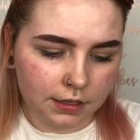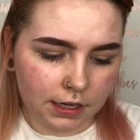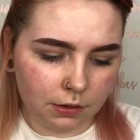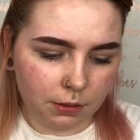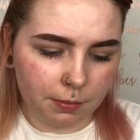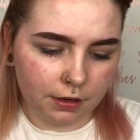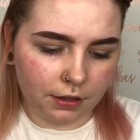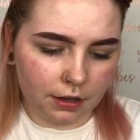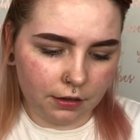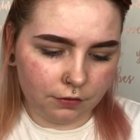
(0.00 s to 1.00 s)
Take a wee bit of
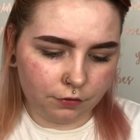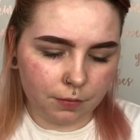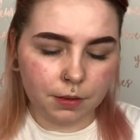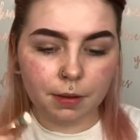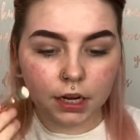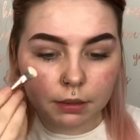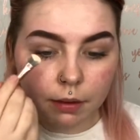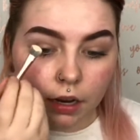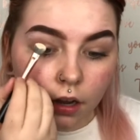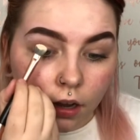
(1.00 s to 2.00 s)
that from the back of
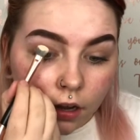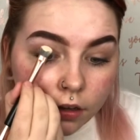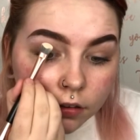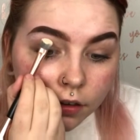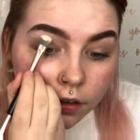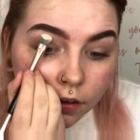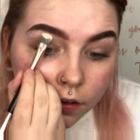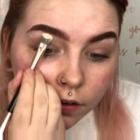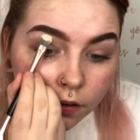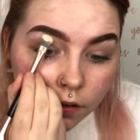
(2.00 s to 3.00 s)
my hand
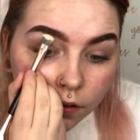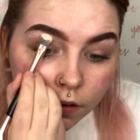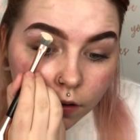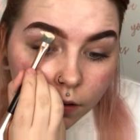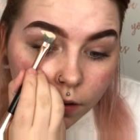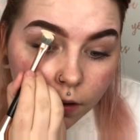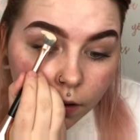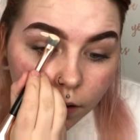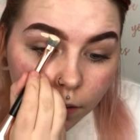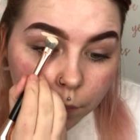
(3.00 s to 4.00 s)

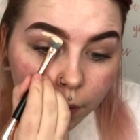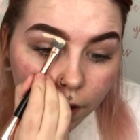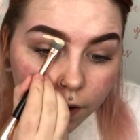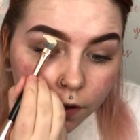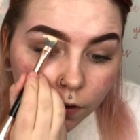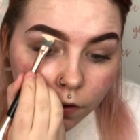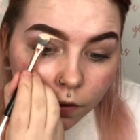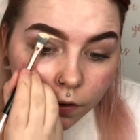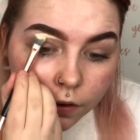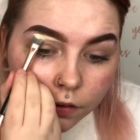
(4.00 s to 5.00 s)
and pat it
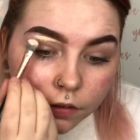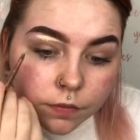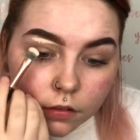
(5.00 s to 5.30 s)
on.